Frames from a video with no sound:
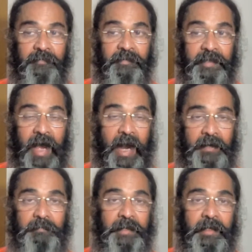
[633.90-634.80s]
If
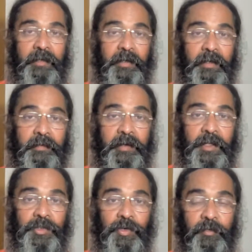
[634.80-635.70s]
that be the
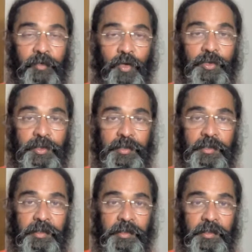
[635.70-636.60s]
nature of
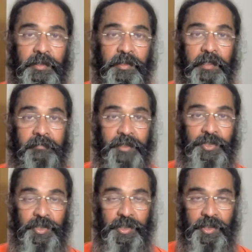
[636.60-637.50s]
consciousness in
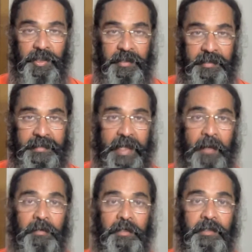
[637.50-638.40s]
which he is
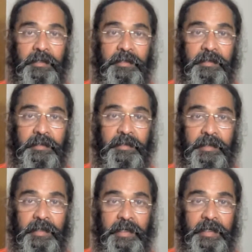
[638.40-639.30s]
established,
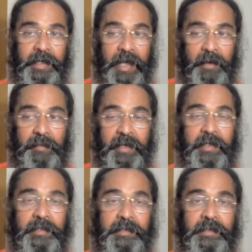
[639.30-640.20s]
he
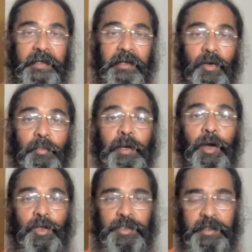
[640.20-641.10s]
emanates a
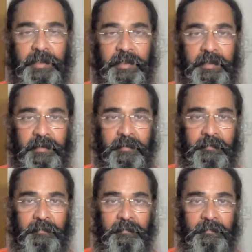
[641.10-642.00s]
luminosity
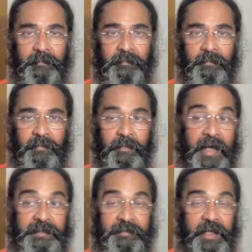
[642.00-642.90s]

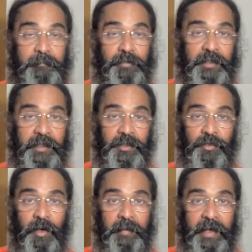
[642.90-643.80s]
by his very
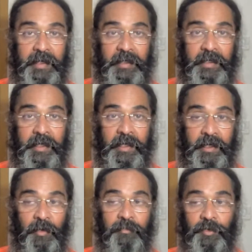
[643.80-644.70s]
presence, not by,
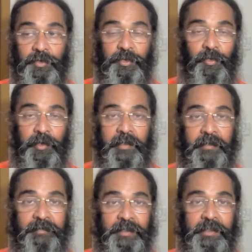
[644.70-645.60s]
of course, you look
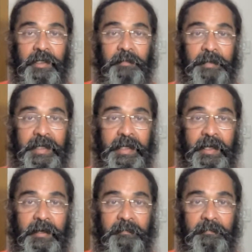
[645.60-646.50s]
at the physical
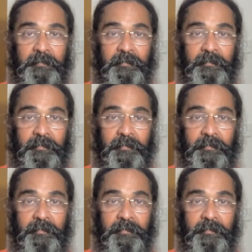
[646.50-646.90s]
being,